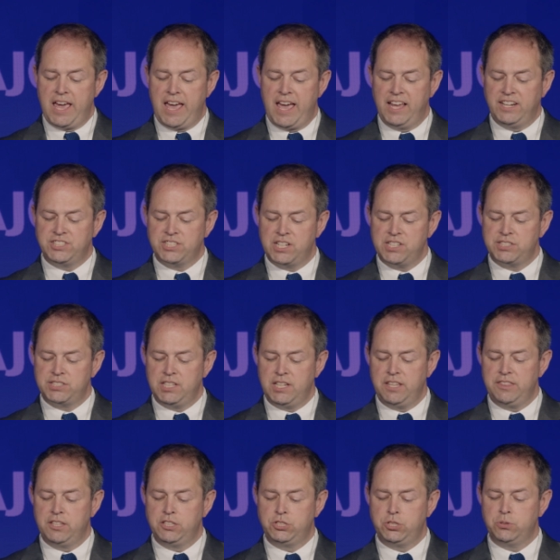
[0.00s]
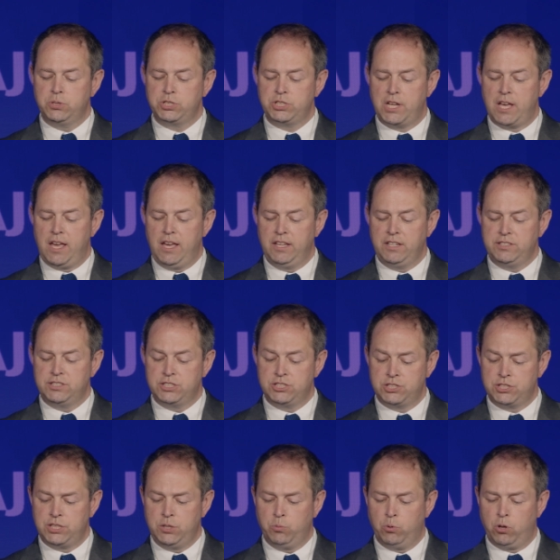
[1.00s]
AJC and the Jewish
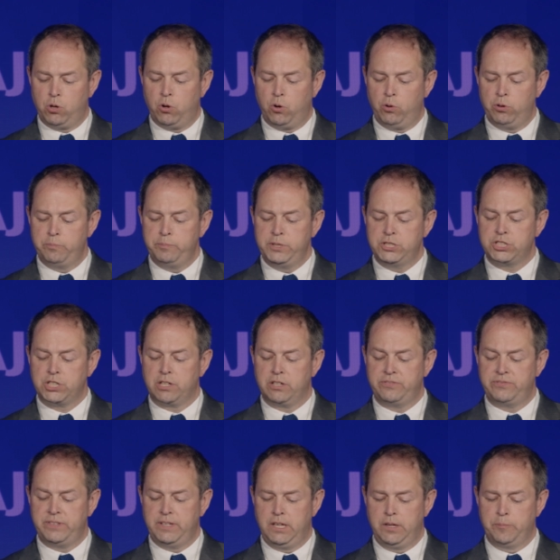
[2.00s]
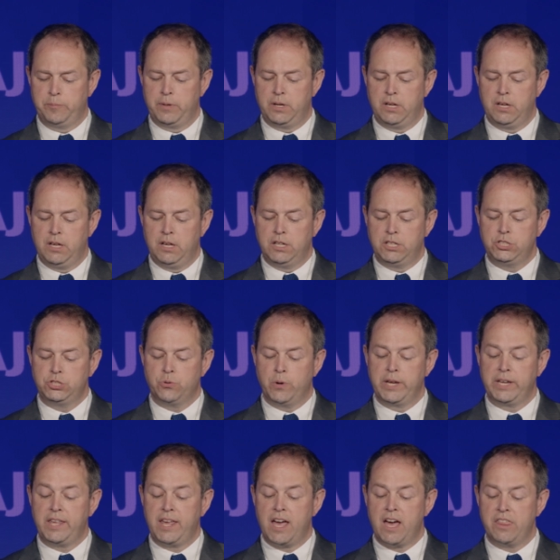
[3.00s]
Agency will hold mifgashim,
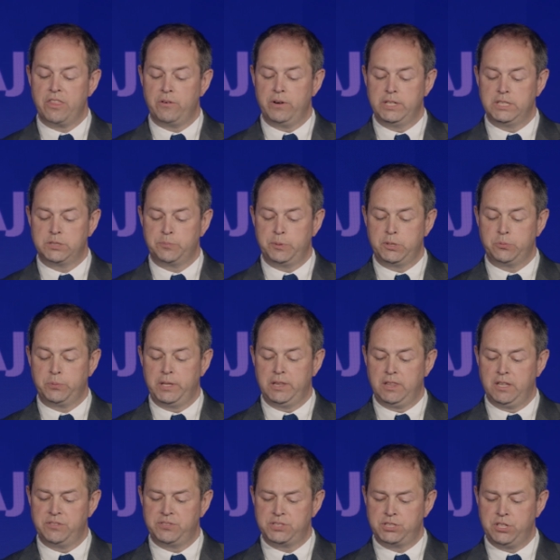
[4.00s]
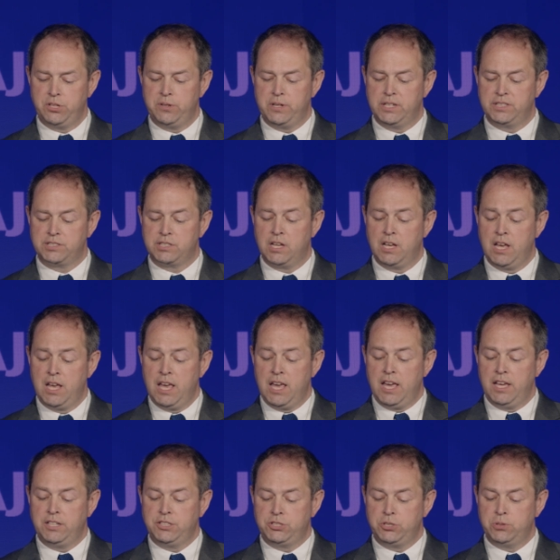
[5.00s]
joint gatherings between LIV students
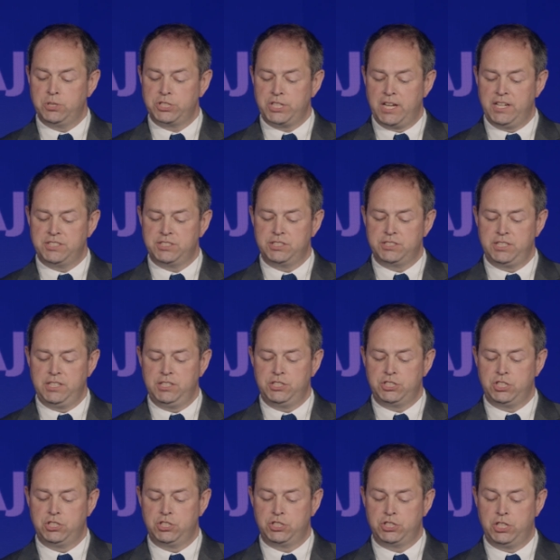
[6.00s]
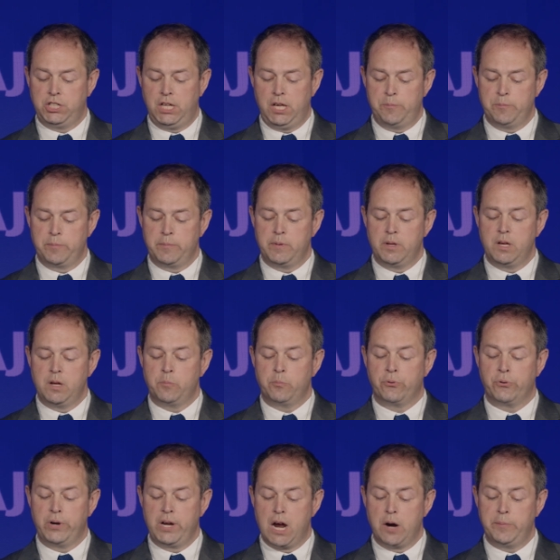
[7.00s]
and Jewish Agency Shinshinim,
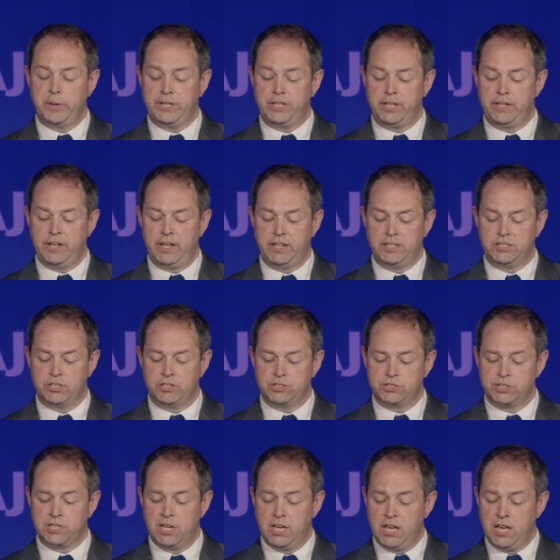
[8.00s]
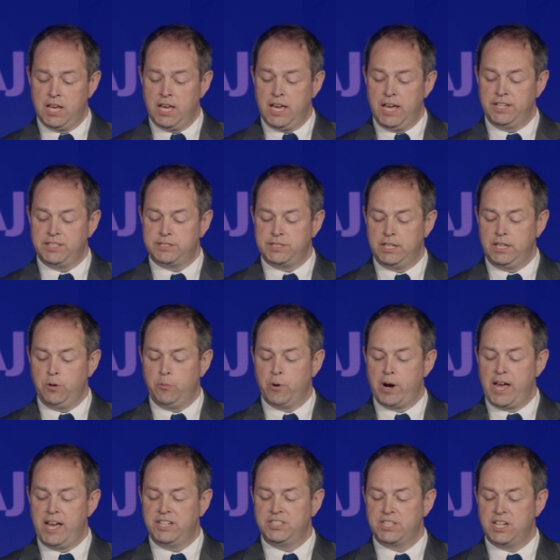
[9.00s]
pre-army teenagers, in city
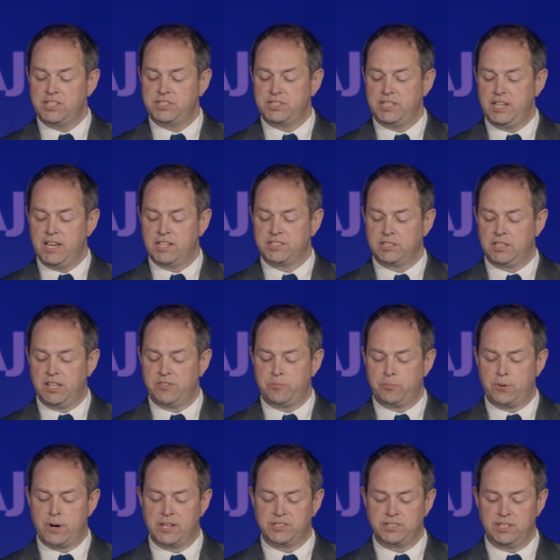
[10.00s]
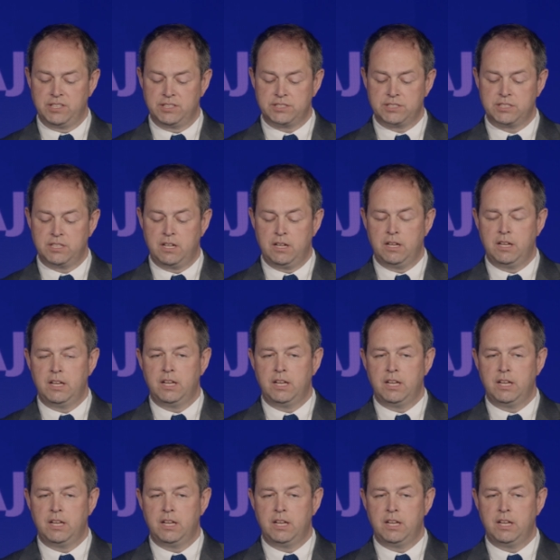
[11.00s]
where AJC has a LIFT presence.